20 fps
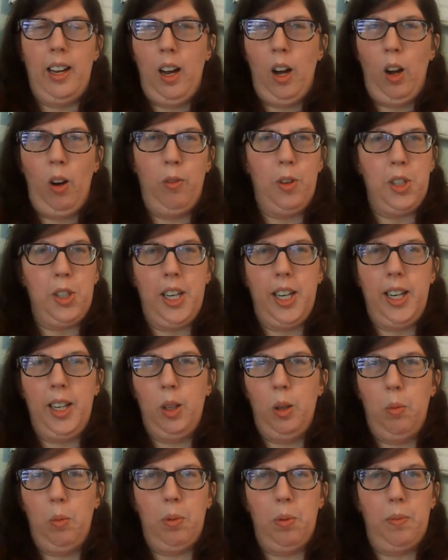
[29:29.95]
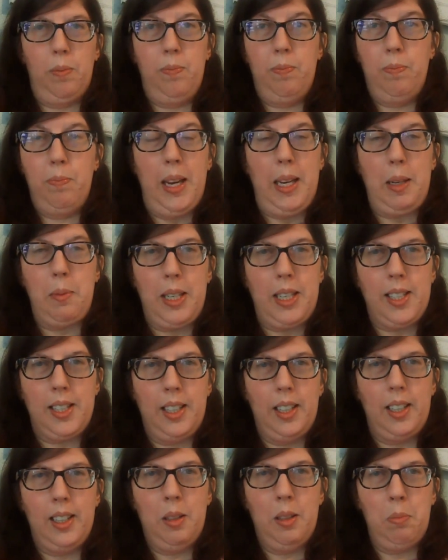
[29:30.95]
offered to help
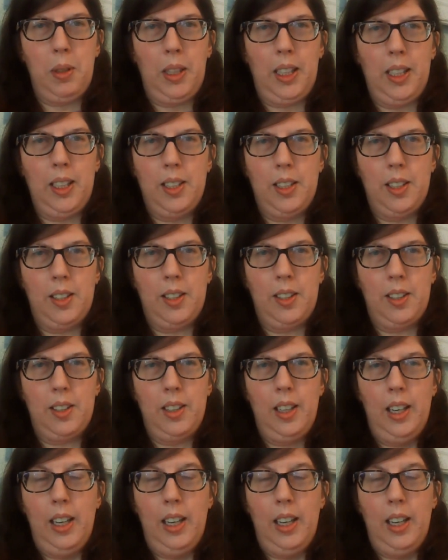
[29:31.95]
babysit because